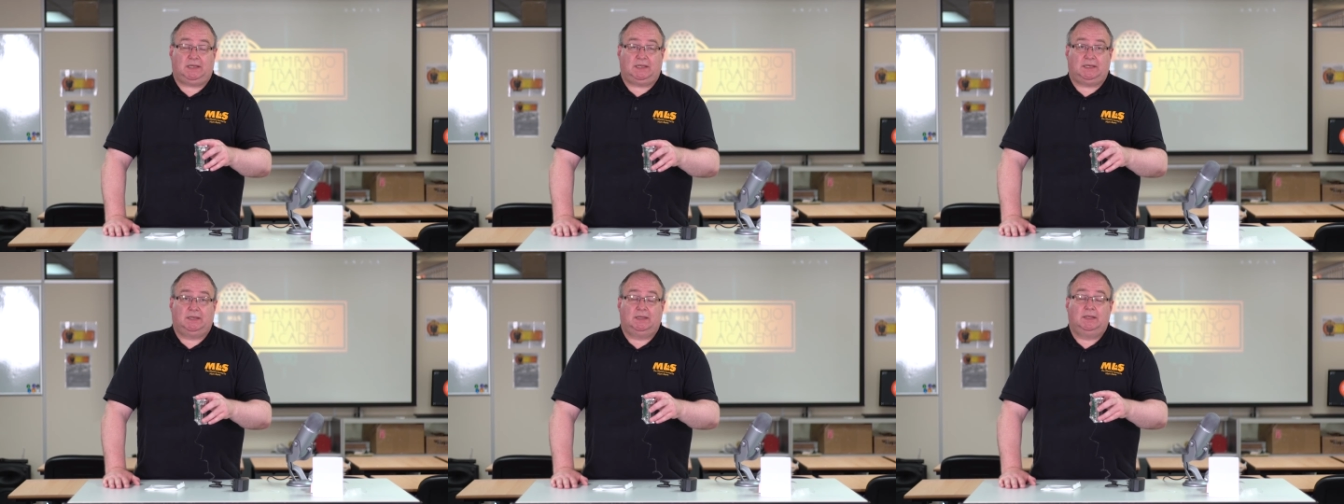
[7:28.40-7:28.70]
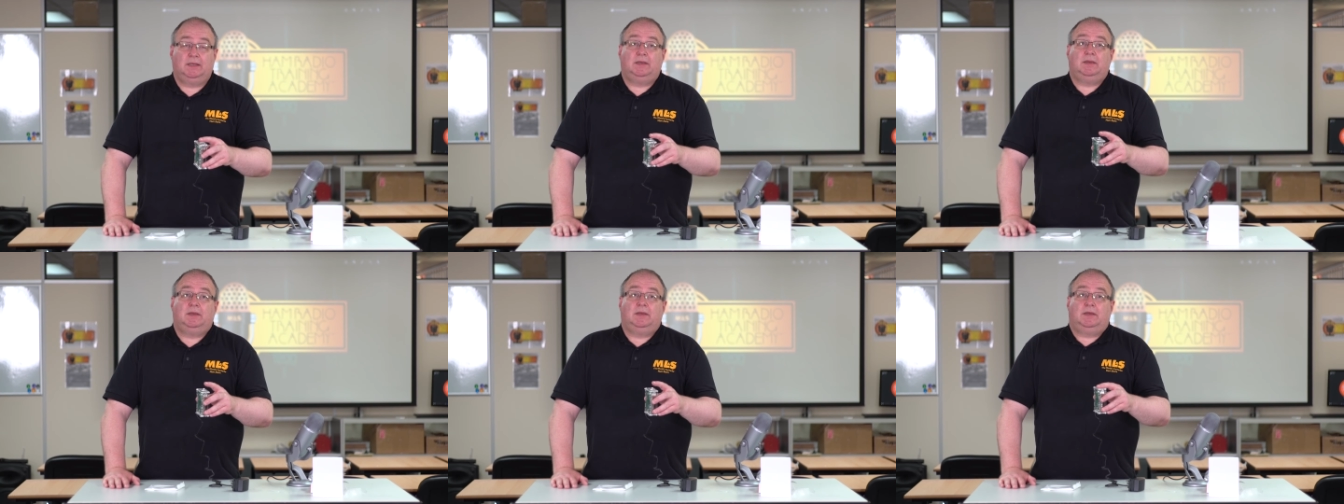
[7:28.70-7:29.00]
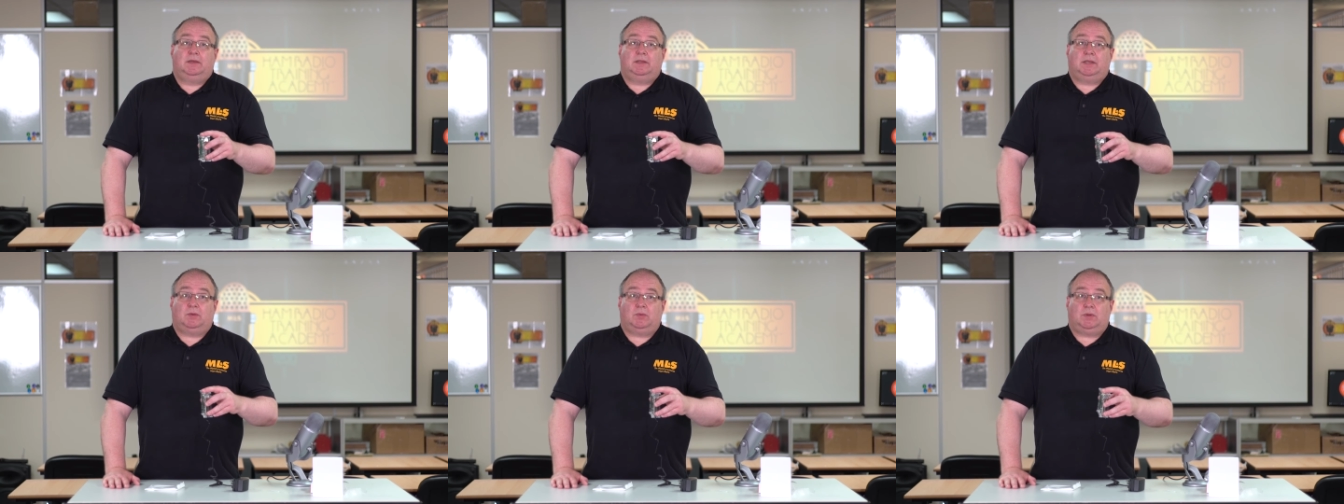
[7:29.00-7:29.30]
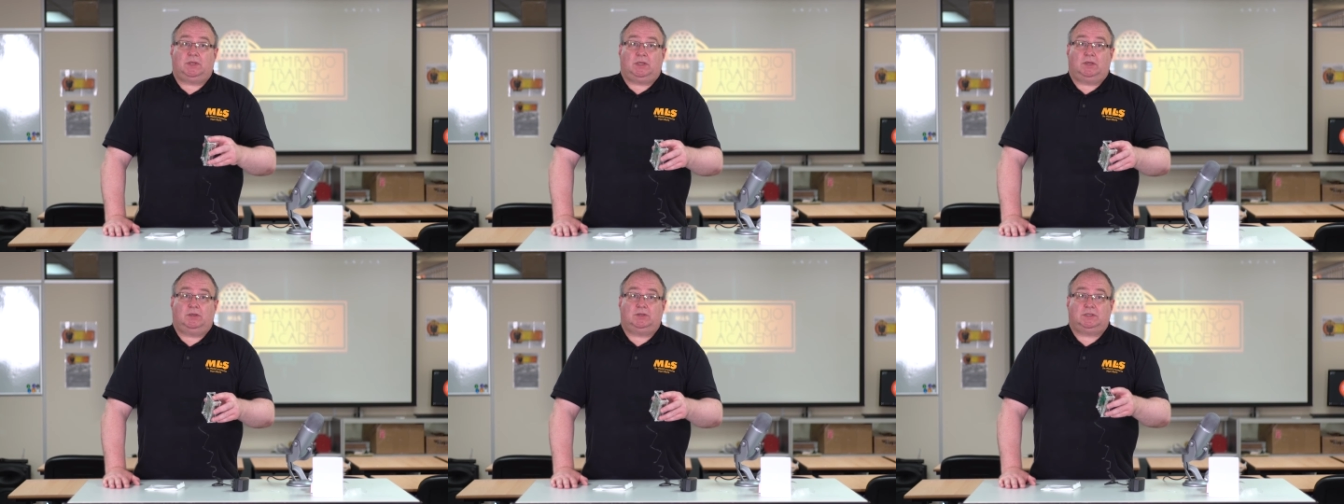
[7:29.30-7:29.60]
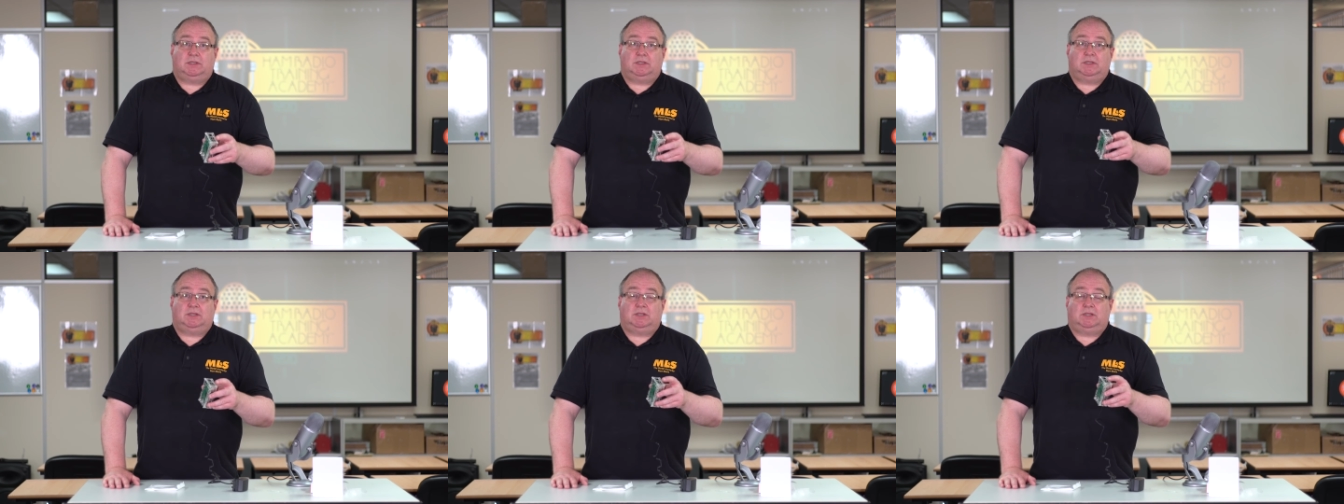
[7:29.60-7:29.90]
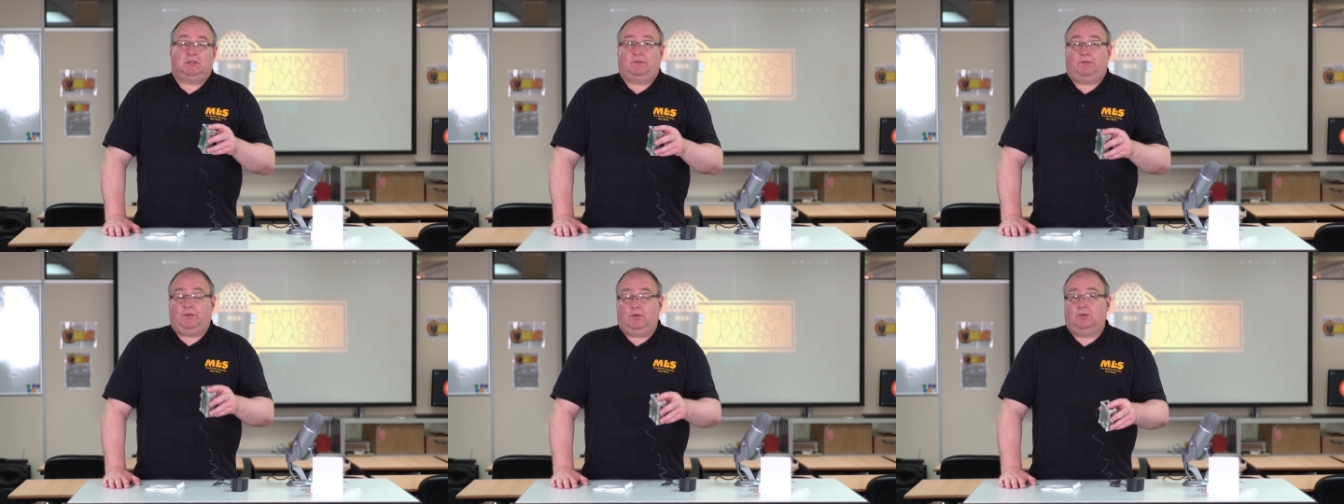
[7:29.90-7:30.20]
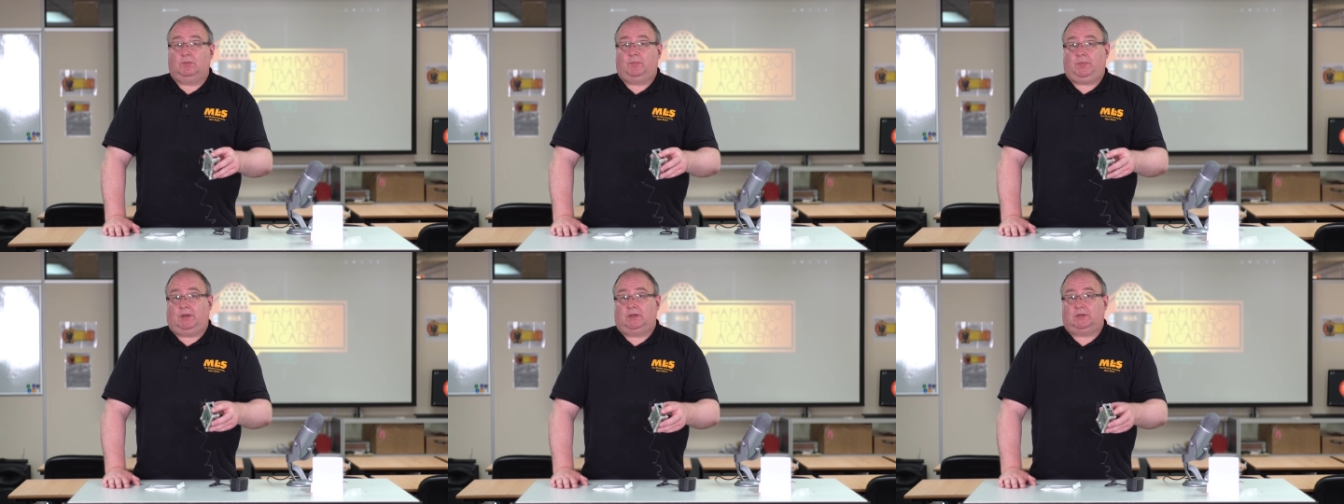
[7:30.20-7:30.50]
in. Now we're using the
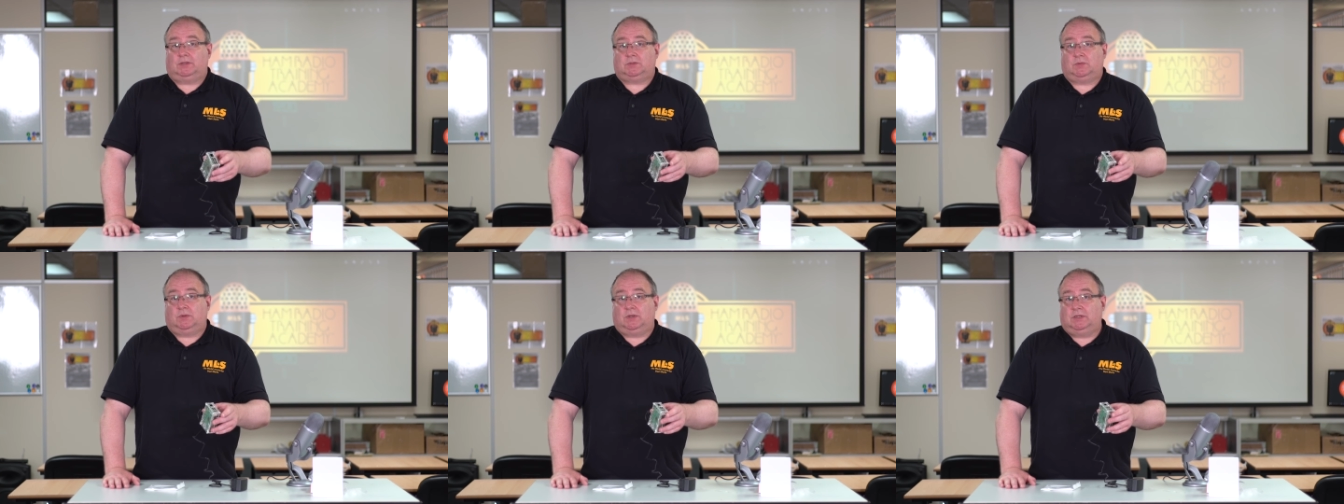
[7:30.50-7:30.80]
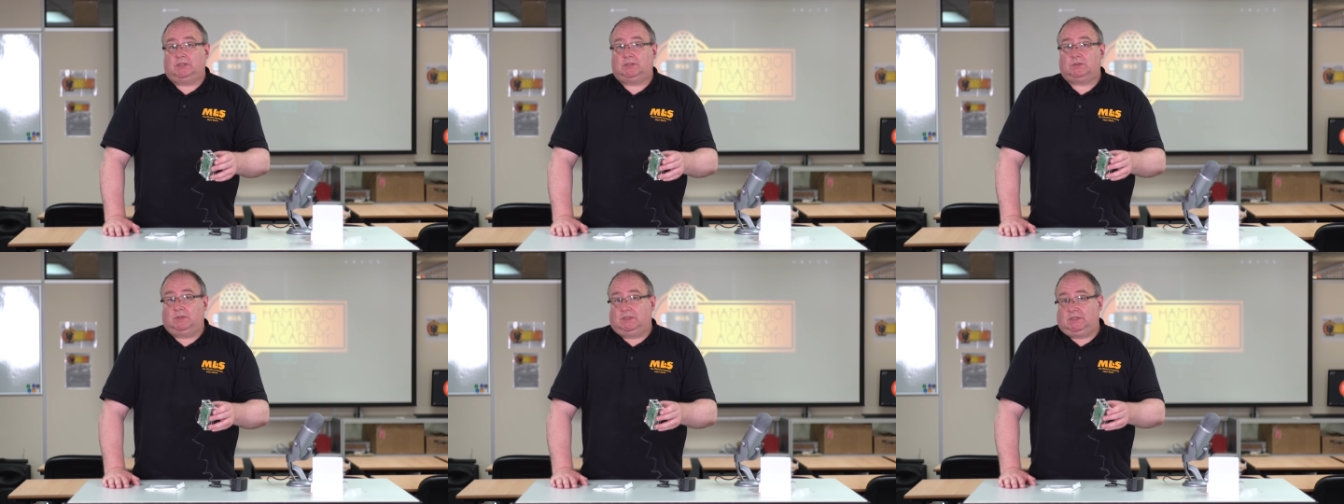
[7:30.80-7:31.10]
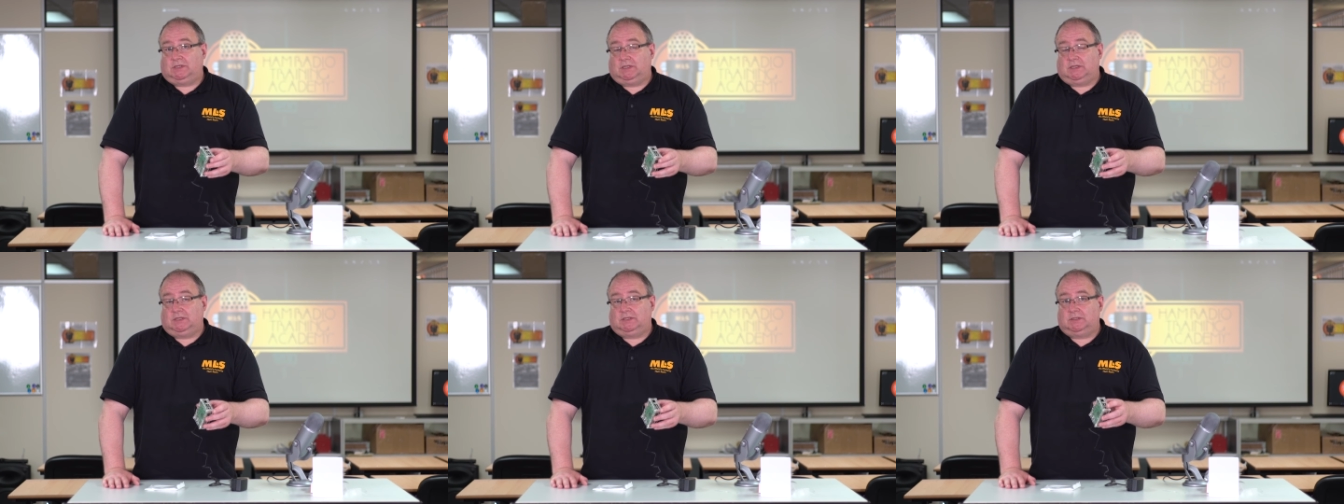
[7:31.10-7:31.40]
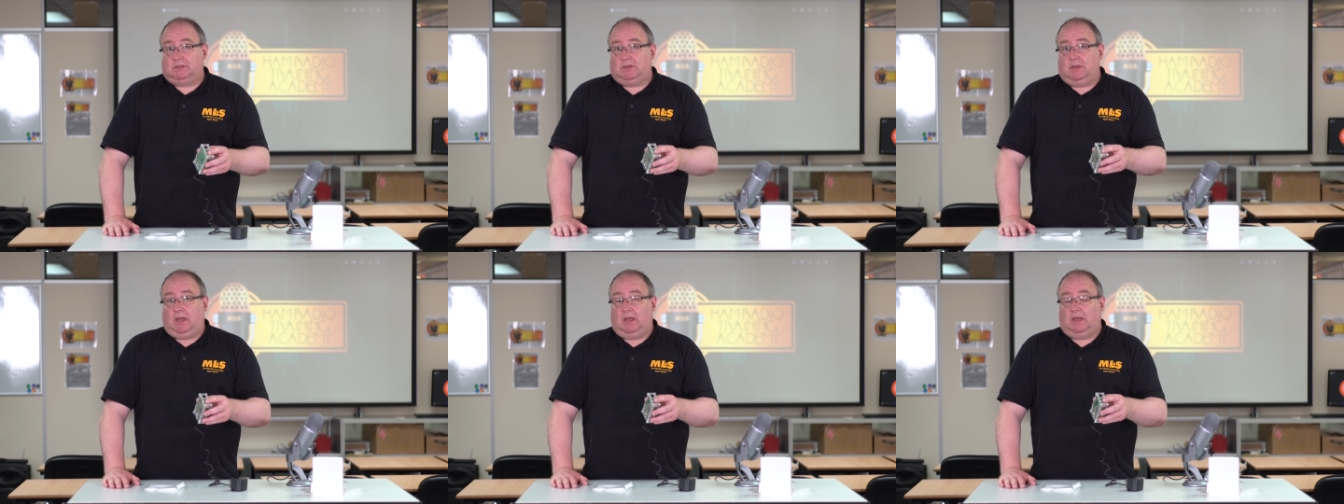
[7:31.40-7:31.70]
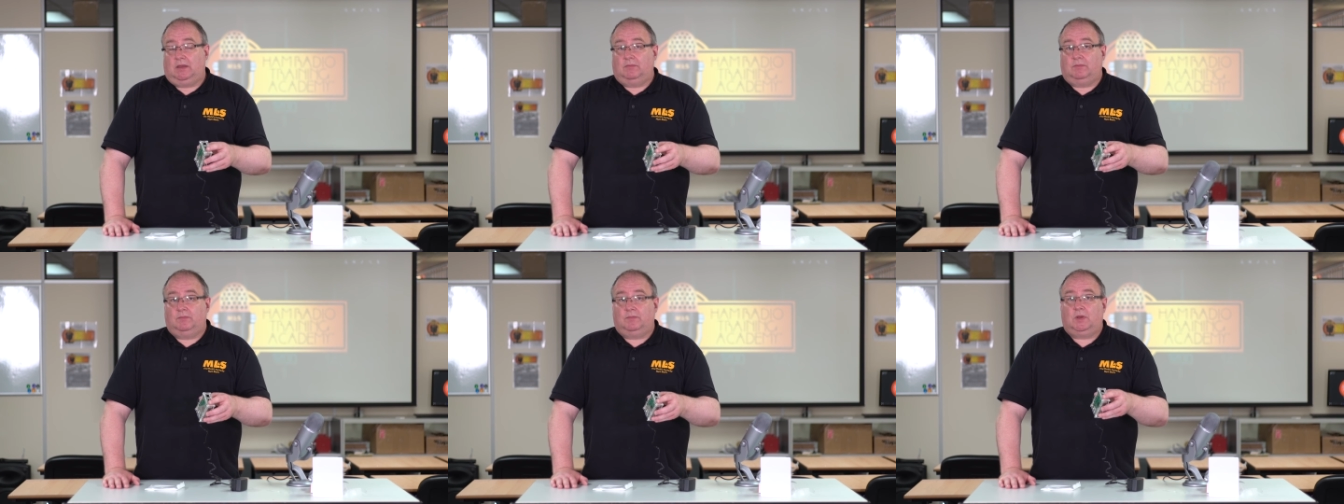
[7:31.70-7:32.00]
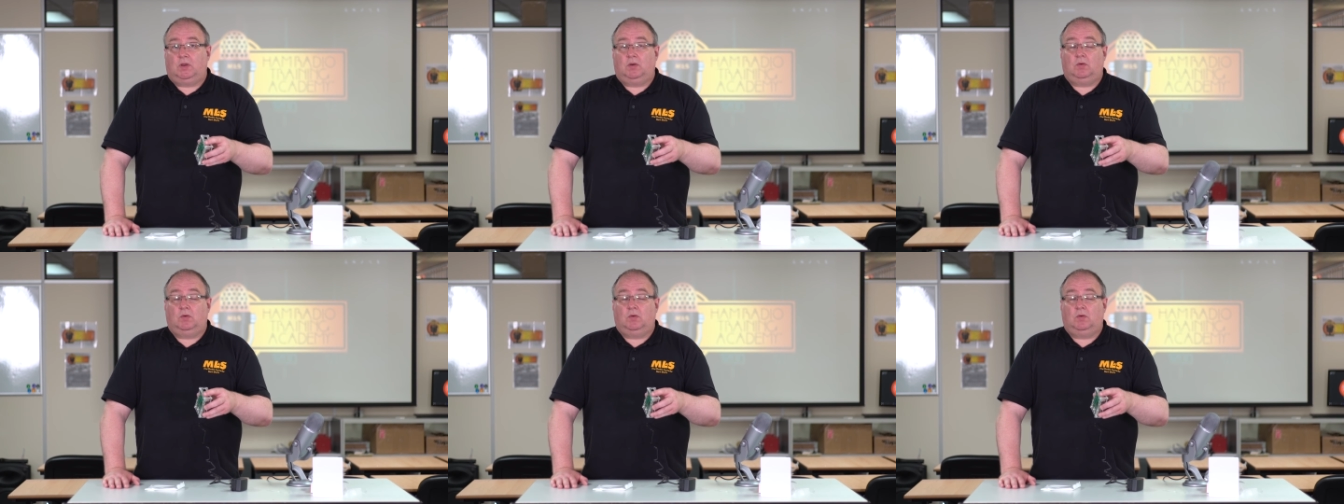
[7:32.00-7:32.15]
default passwords, which is um,